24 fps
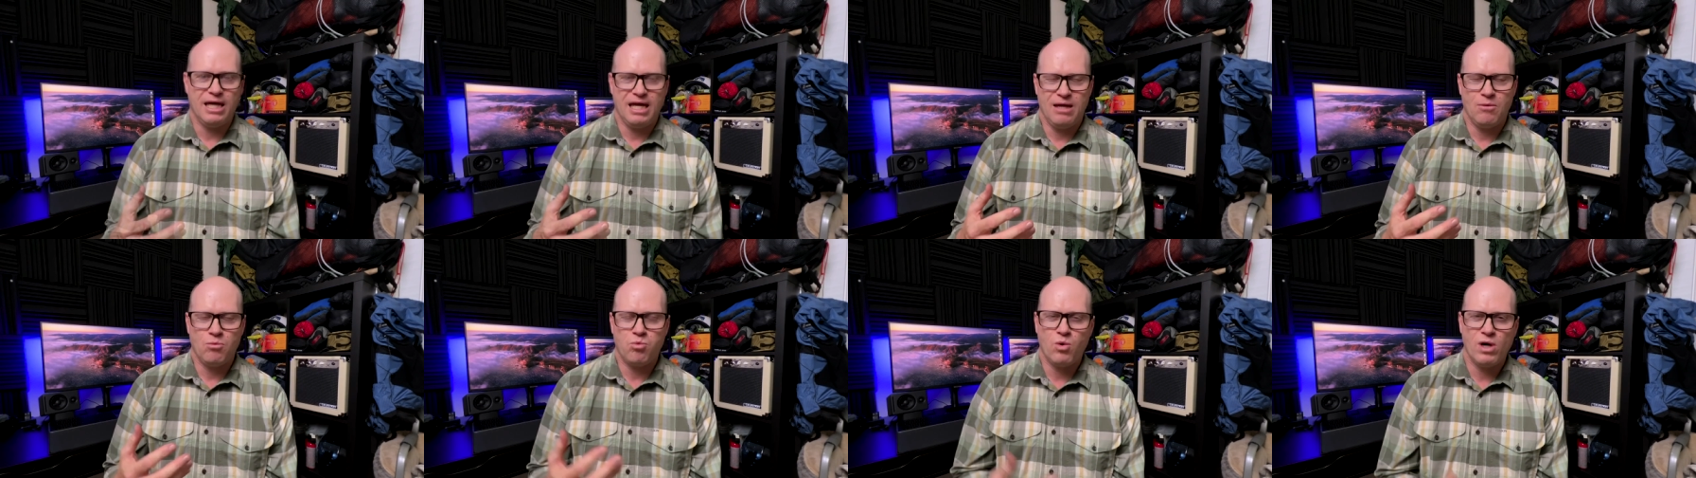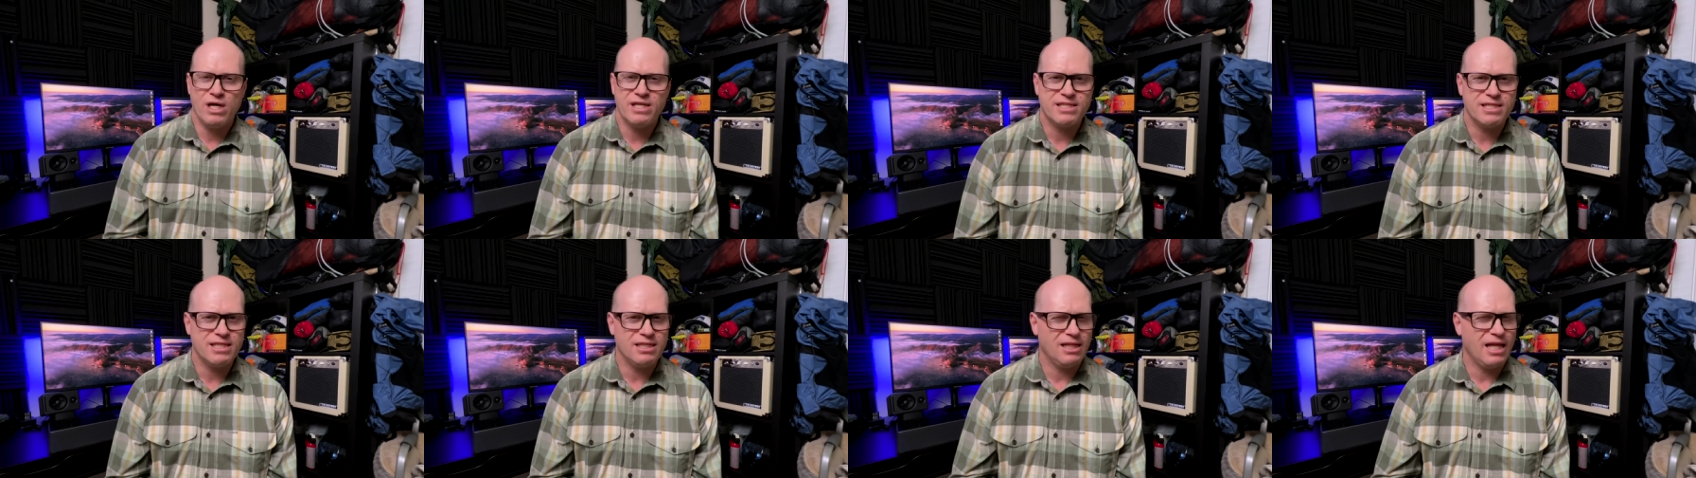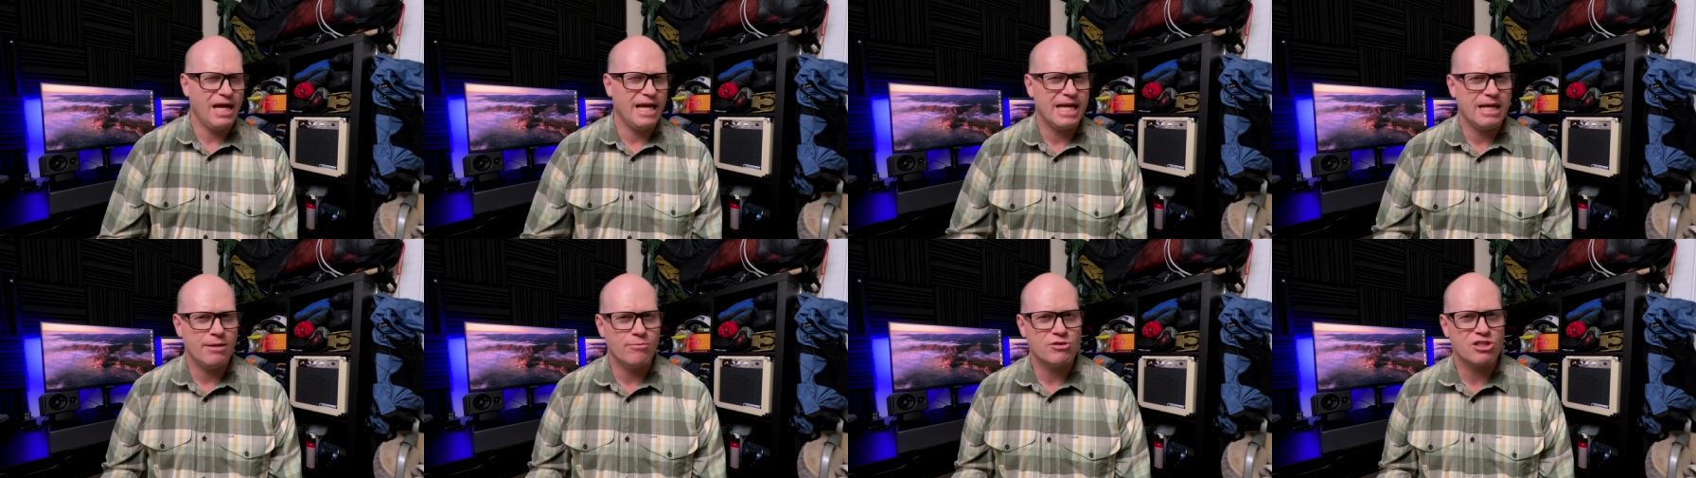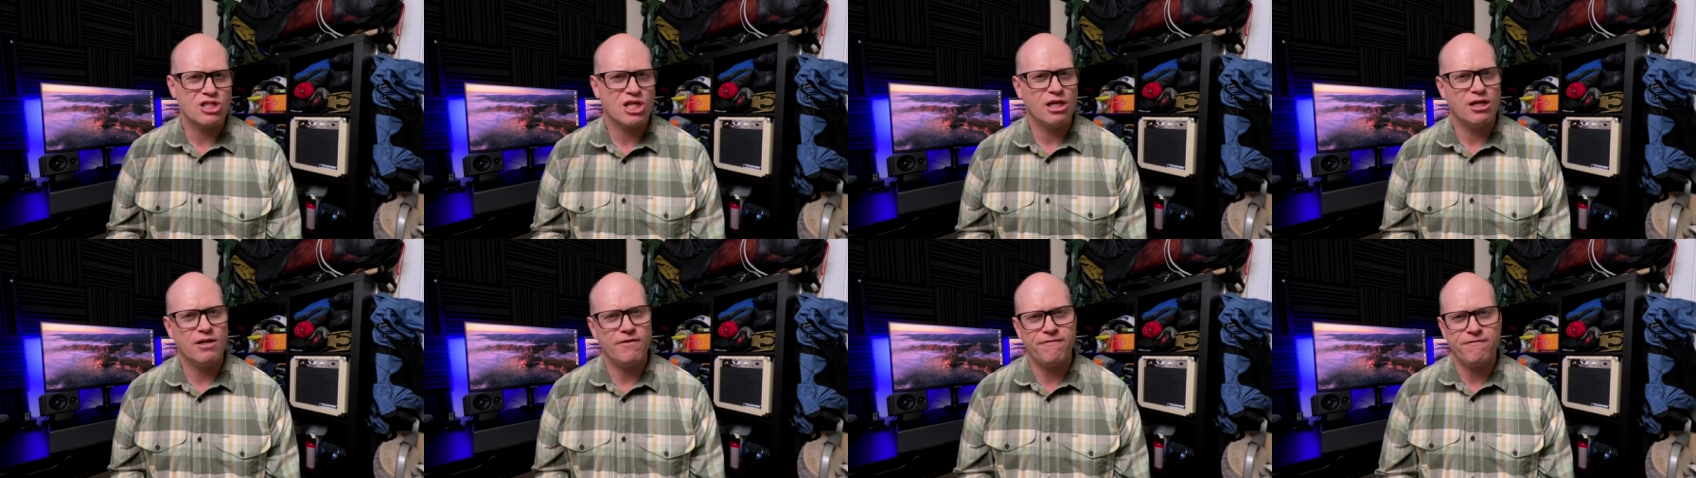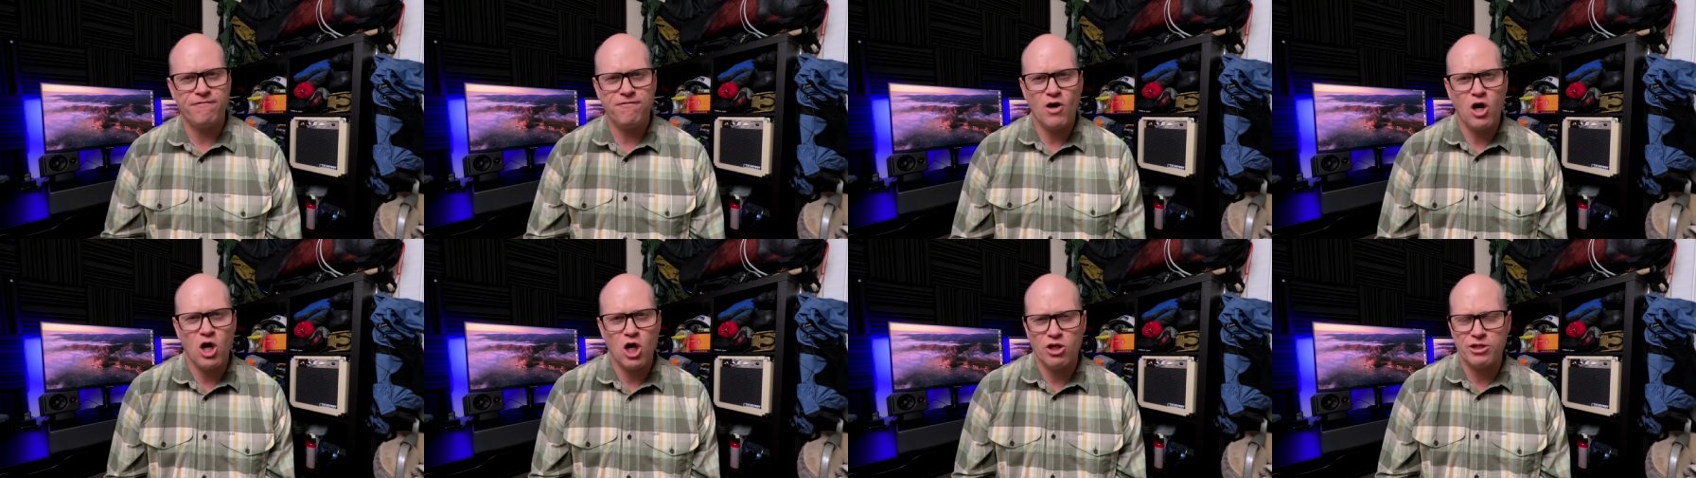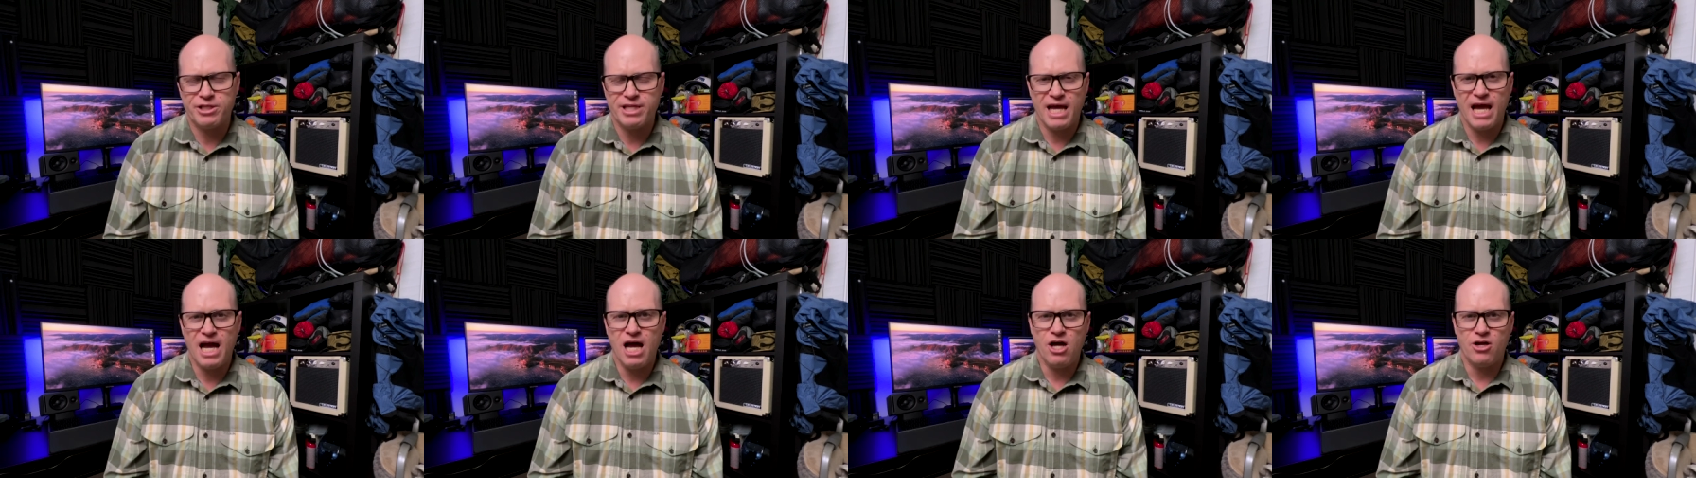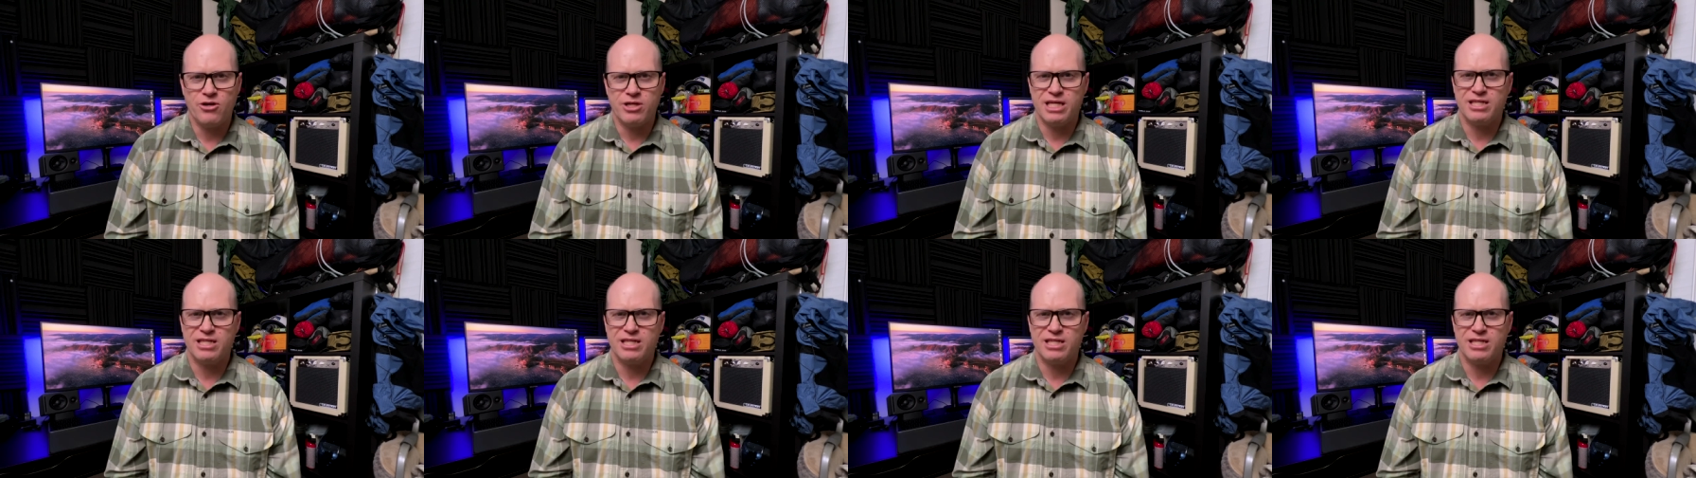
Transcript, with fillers: It wasn't like it was going to fall down.